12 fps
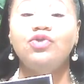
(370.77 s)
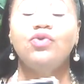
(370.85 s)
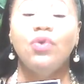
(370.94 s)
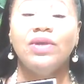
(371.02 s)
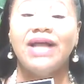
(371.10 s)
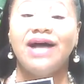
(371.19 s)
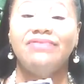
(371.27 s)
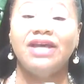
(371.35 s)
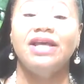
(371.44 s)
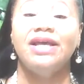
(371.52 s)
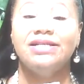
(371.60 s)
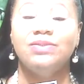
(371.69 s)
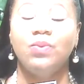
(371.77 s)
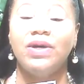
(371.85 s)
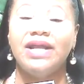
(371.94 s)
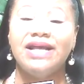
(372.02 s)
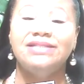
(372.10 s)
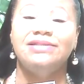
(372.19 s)
true love is.
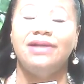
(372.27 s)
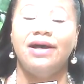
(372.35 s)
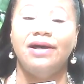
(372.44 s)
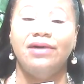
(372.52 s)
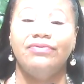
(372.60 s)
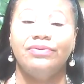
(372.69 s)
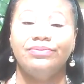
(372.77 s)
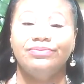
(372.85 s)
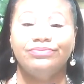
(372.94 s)
What is love?